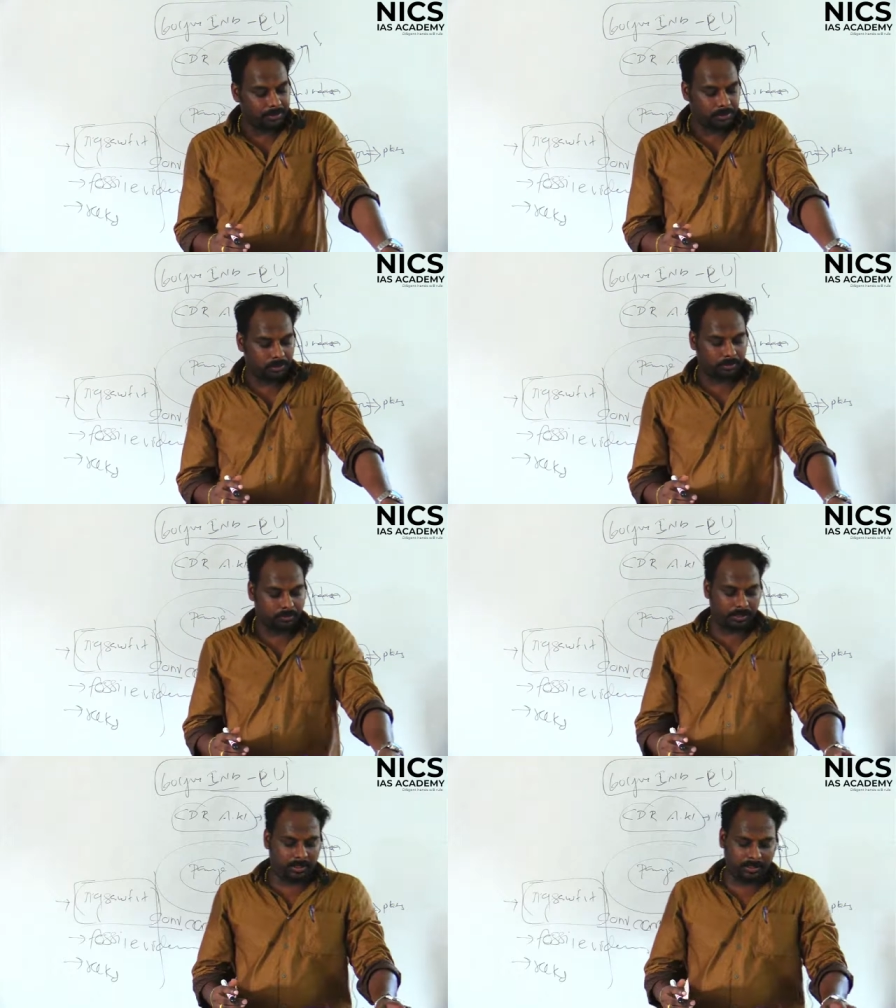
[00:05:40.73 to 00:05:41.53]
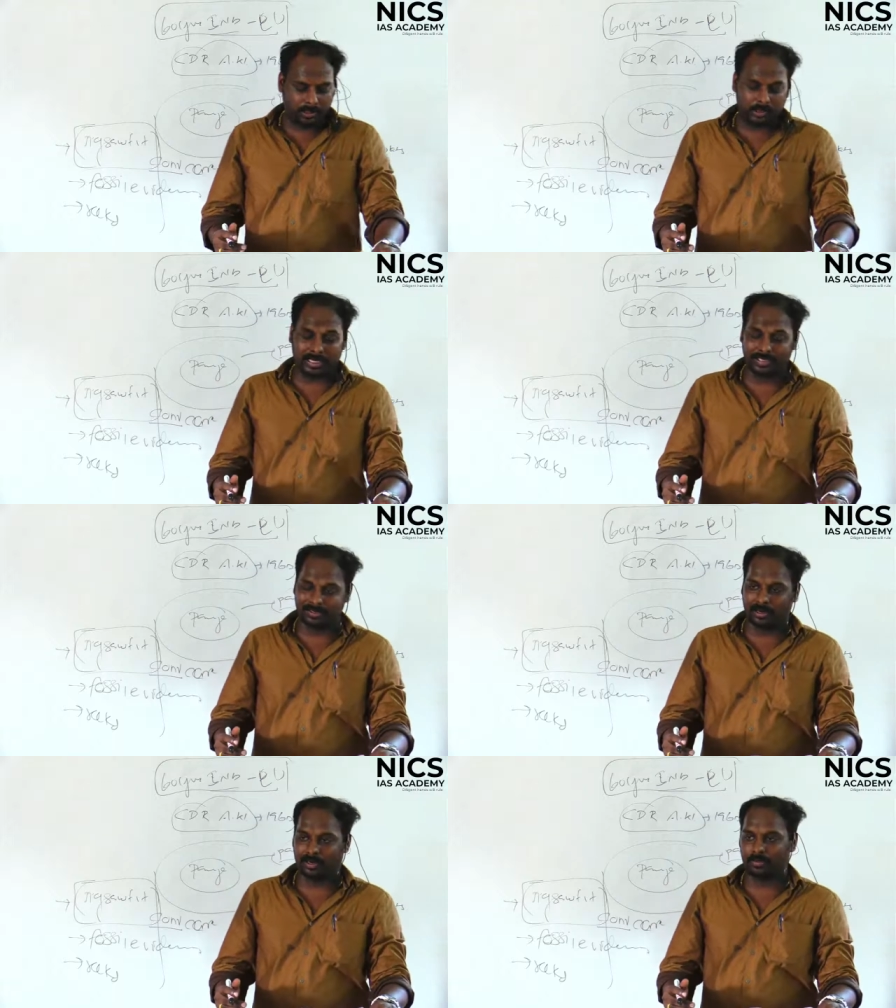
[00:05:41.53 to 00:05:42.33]
So U K is
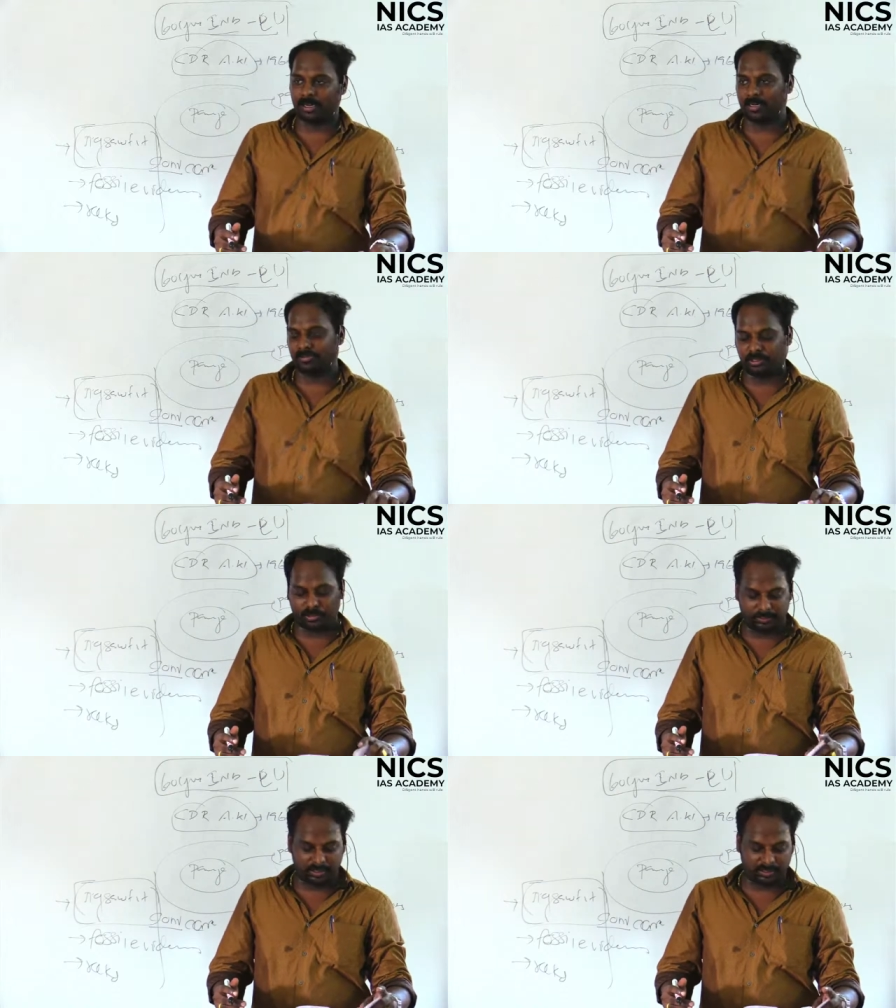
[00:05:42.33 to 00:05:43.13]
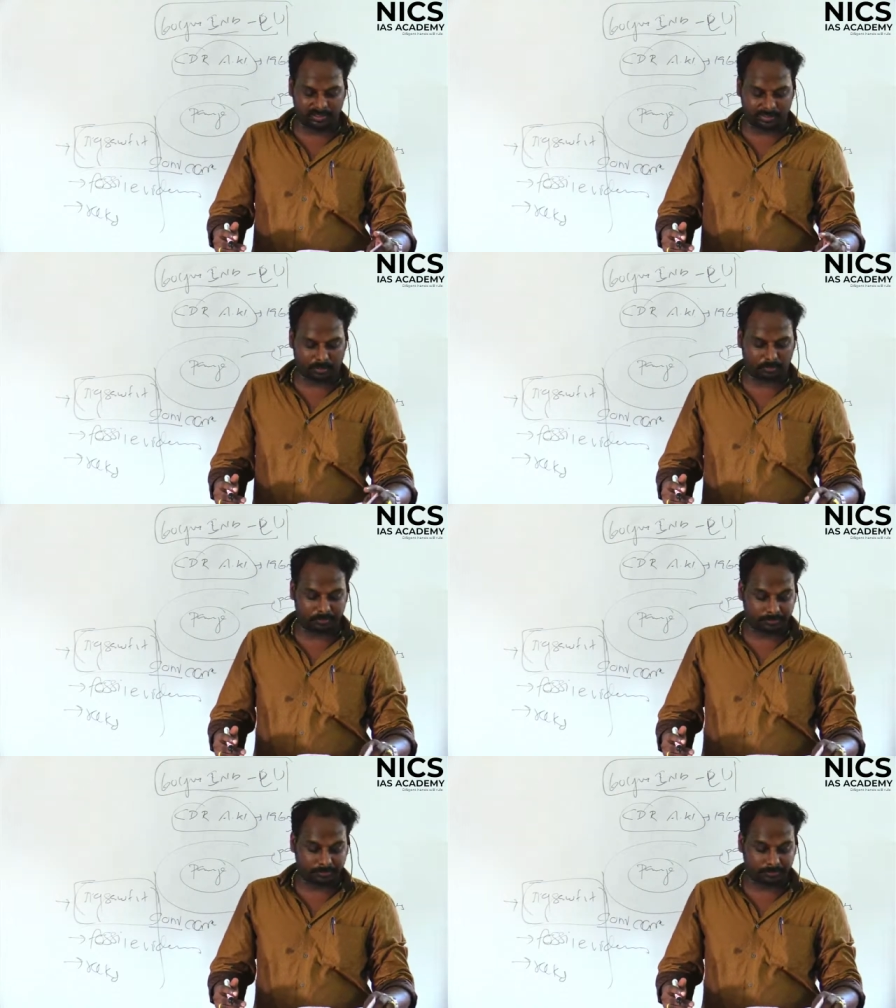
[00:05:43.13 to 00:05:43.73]
not a part of European Union now.